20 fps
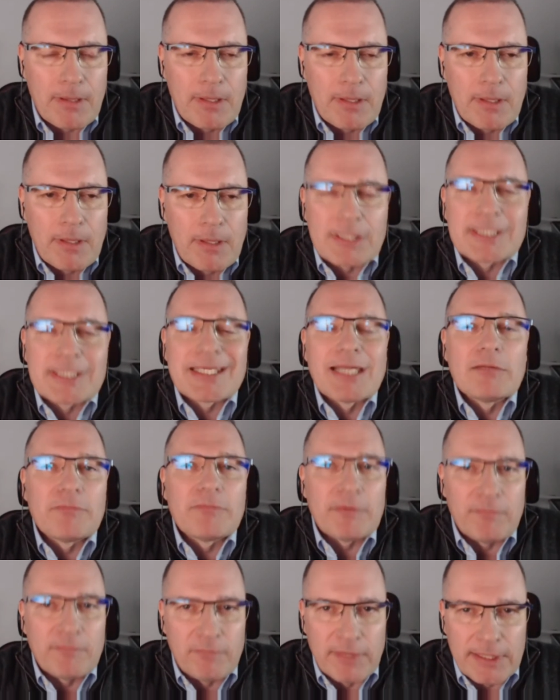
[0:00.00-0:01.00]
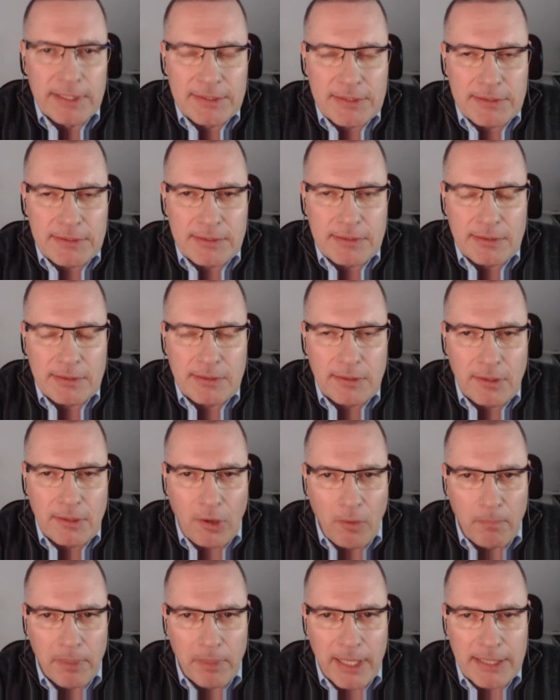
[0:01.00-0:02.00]
self-inflicted
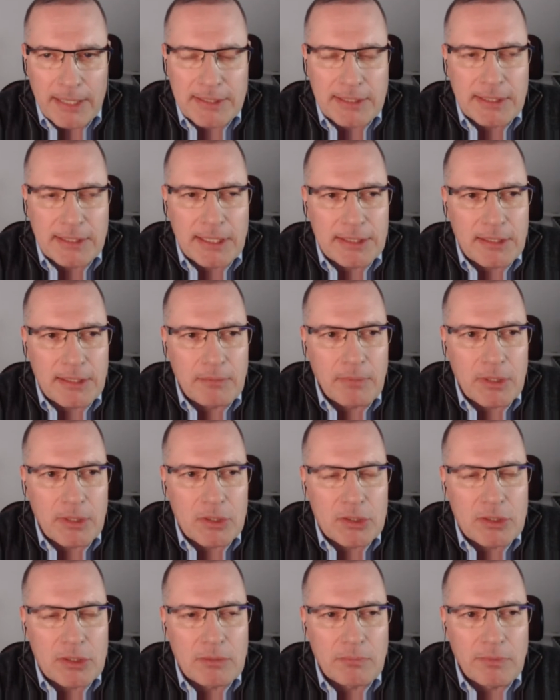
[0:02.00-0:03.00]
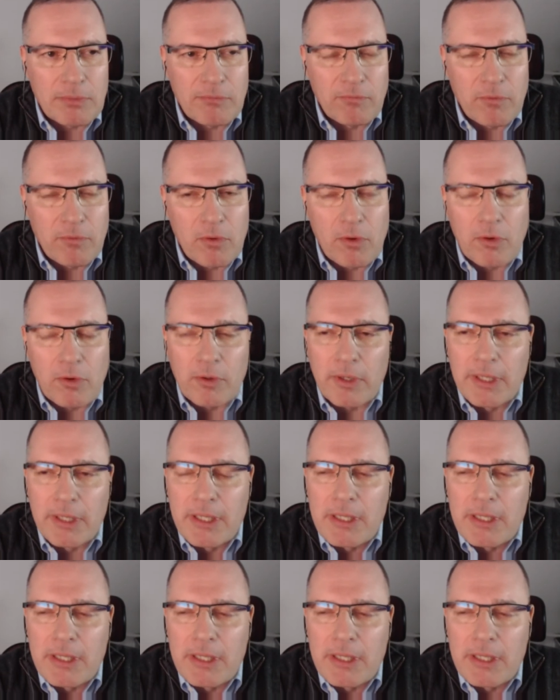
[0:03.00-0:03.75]
complexity, as I mentioned before,